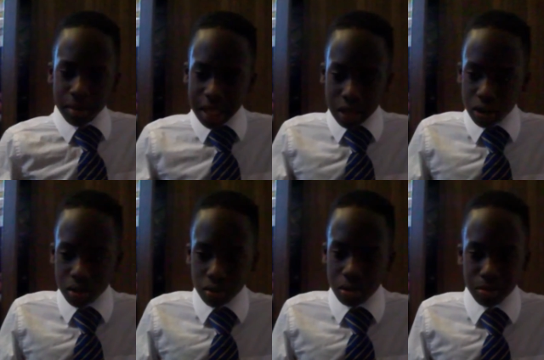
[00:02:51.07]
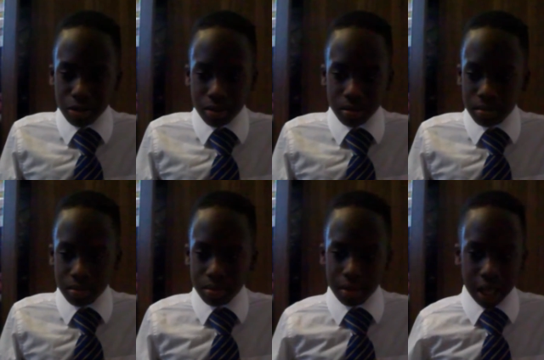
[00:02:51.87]
that are just normal.
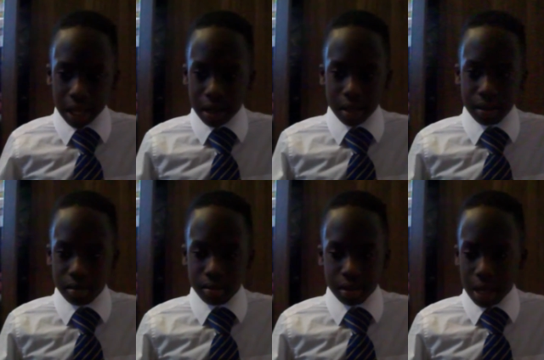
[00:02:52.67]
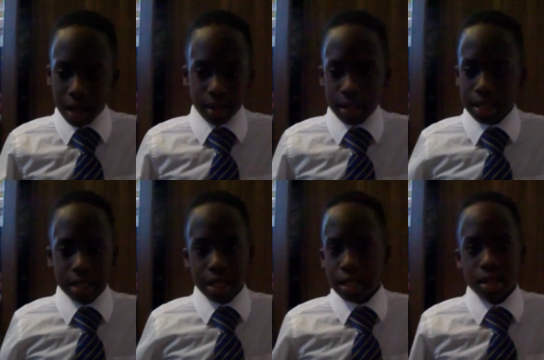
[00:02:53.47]
Like, yeah, they're,
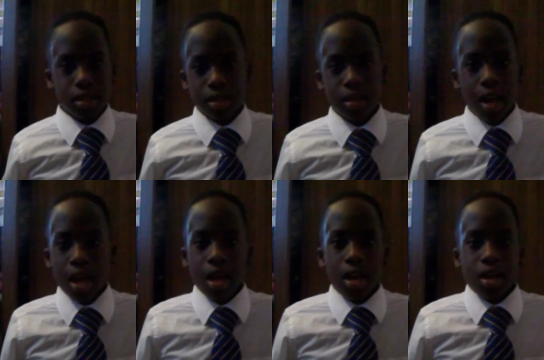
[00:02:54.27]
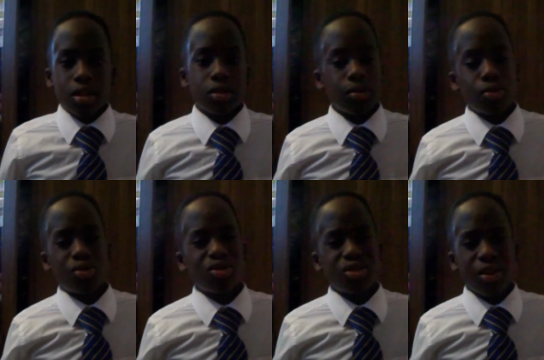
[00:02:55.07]
they're just normal. You